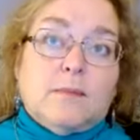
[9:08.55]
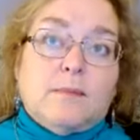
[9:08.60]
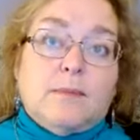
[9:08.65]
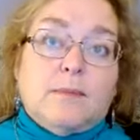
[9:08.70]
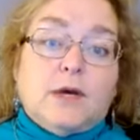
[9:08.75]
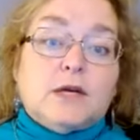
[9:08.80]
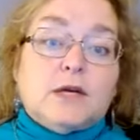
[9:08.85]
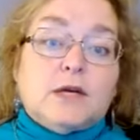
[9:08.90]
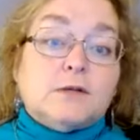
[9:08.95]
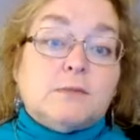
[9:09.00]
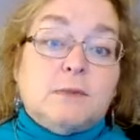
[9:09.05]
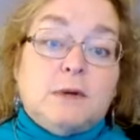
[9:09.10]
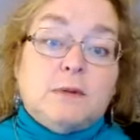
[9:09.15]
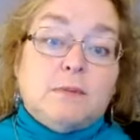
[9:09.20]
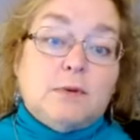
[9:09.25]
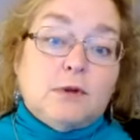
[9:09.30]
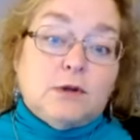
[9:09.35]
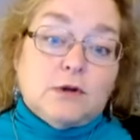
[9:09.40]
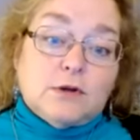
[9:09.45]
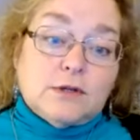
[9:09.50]
Because
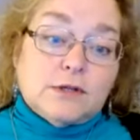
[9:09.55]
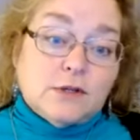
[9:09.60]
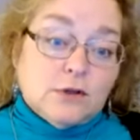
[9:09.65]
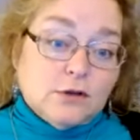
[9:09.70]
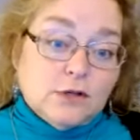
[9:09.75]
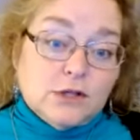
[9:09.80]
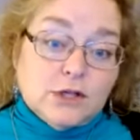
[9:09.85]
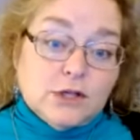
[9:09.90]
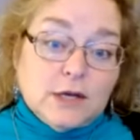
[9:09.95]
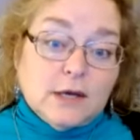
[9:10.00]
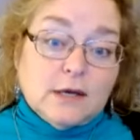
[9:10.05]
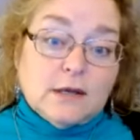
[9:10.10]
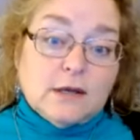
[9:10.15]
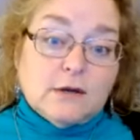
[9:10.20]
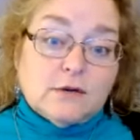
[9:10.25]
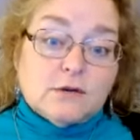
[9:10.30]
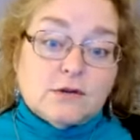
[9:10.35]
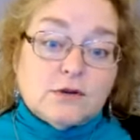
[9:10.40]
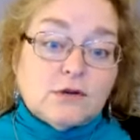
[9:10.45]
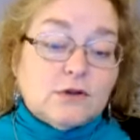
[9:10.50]
people are searching,
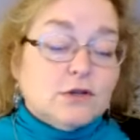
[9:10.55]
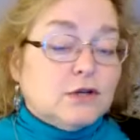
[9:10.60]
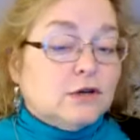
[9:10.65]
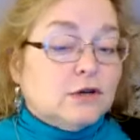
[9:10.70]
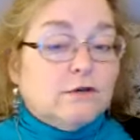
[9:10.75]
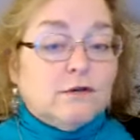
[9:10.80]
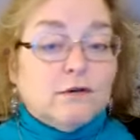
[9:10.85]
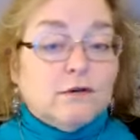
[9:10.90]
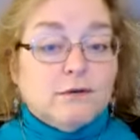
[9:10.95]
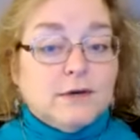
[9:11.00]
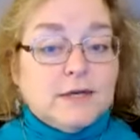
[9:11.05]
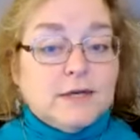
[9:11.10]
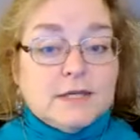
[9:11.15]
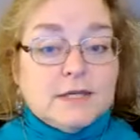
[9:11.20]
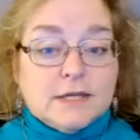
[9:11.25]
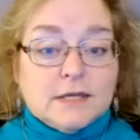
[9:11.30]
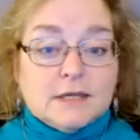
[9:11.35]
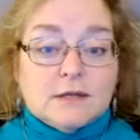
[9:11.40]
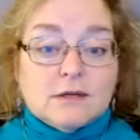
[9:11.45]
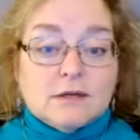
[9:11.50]
they're searching for
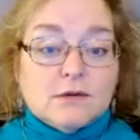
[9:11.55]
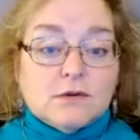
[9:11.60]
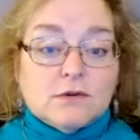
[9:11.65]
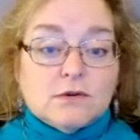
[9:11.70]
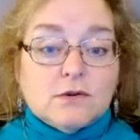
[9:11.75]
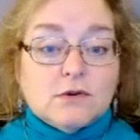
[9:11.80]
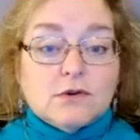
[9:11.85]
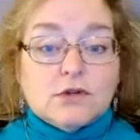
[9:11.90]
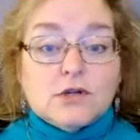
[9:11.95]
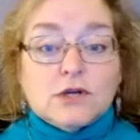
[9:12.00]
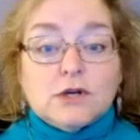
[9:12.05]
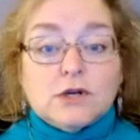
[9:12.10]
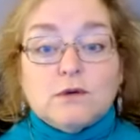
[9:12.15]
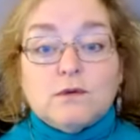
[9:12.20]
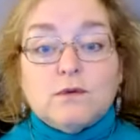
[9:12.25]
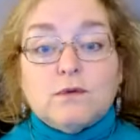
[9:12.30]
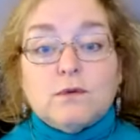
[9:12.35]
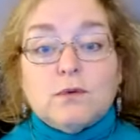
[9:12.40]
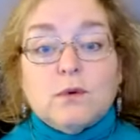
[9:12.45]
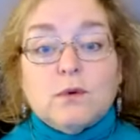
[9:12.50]
reasons, they're searching
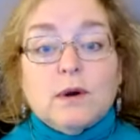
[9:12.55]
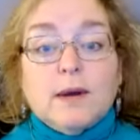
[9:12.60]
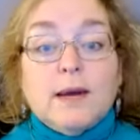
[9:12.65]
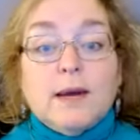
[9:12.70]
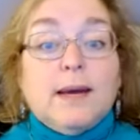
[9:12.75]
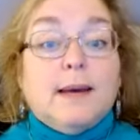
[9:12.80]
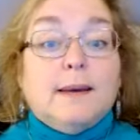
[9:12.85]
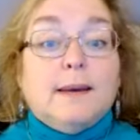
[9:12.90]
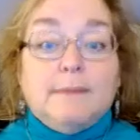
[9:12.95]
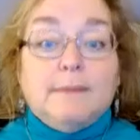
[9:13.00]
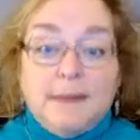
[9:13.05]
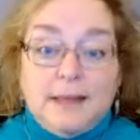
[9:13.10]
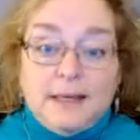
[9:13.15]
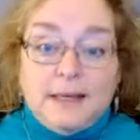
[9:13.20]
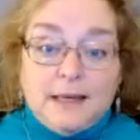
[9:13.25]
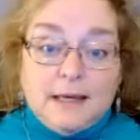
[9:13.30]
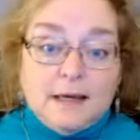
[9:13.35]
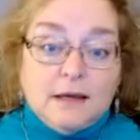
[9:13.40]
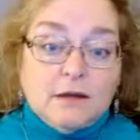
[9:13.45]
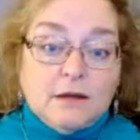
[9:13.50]
for
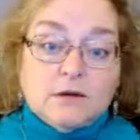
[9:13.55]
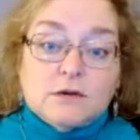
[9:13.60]
meaning.